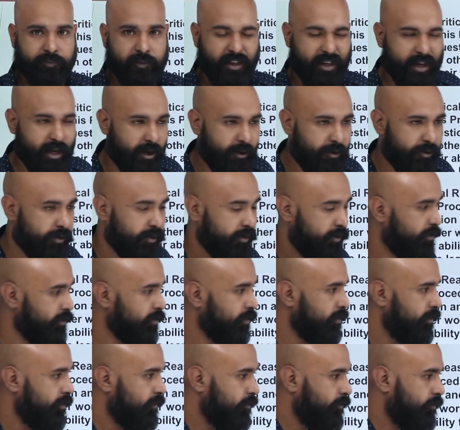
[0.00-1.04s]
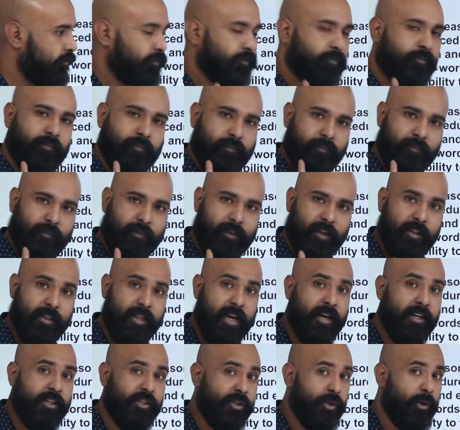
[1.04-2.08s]
Now,
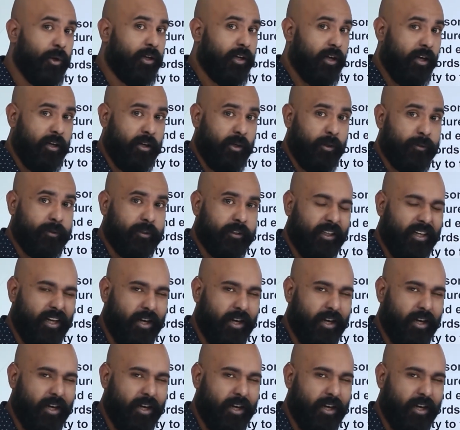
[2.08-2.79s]
that is your conclusion.